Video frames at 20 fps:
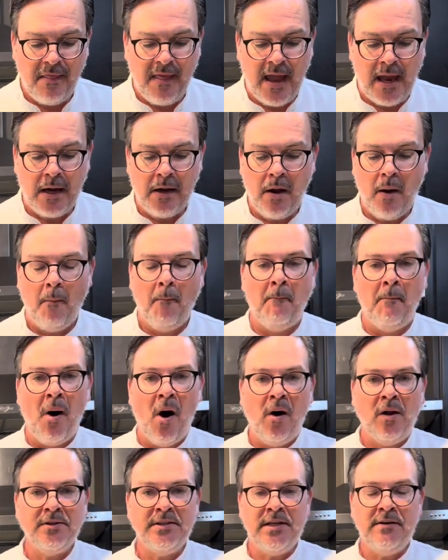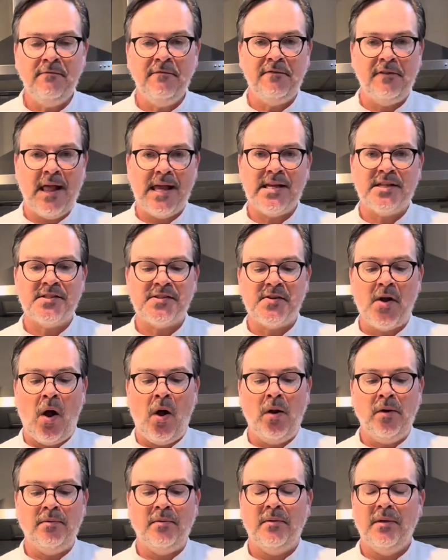then Maldon flake
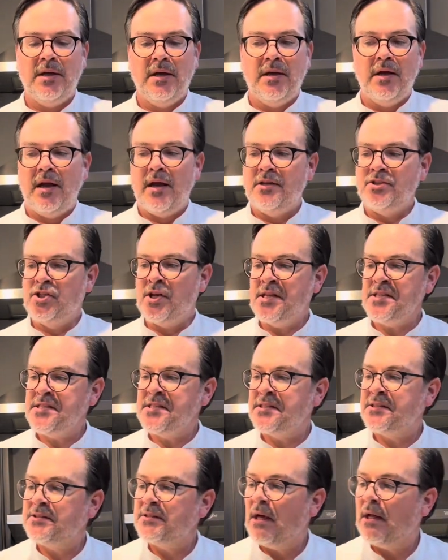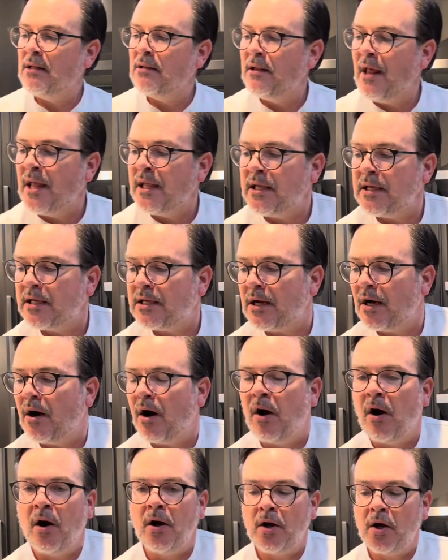salt, just like
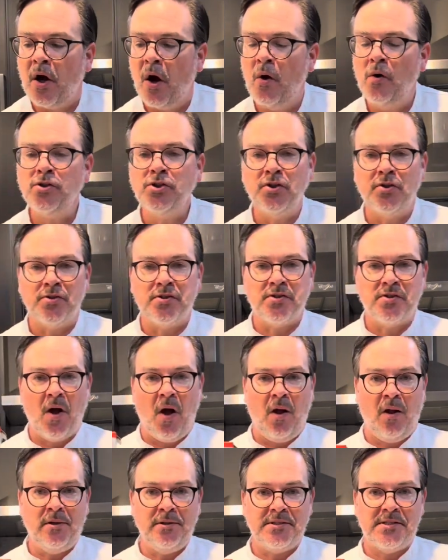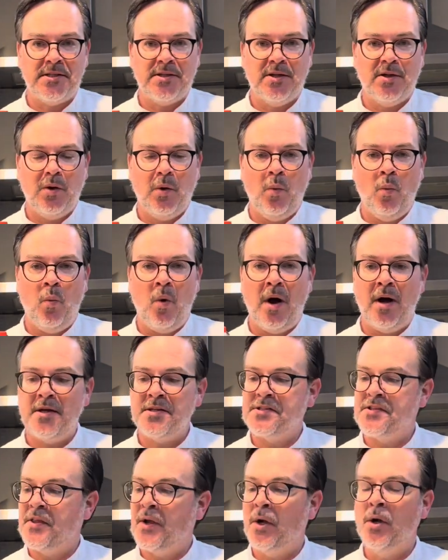our kosher salt
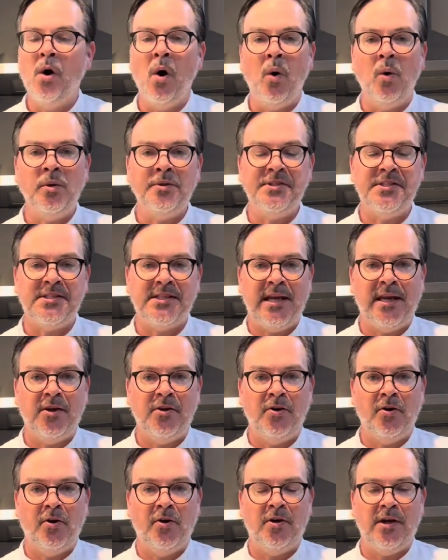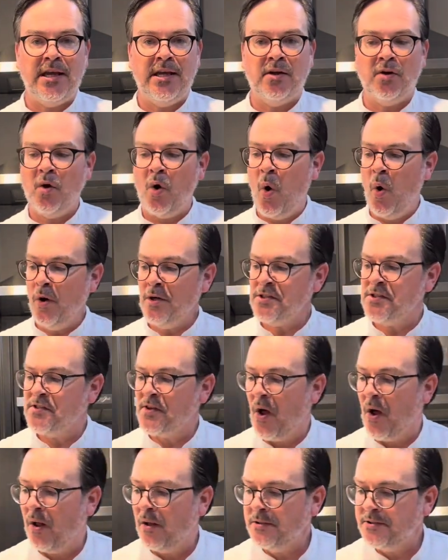was the gold standard in coarse
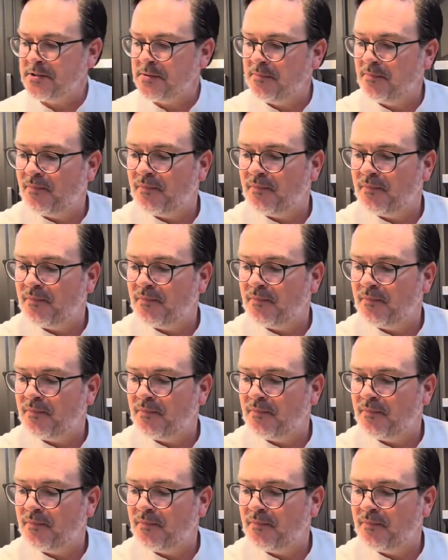salt,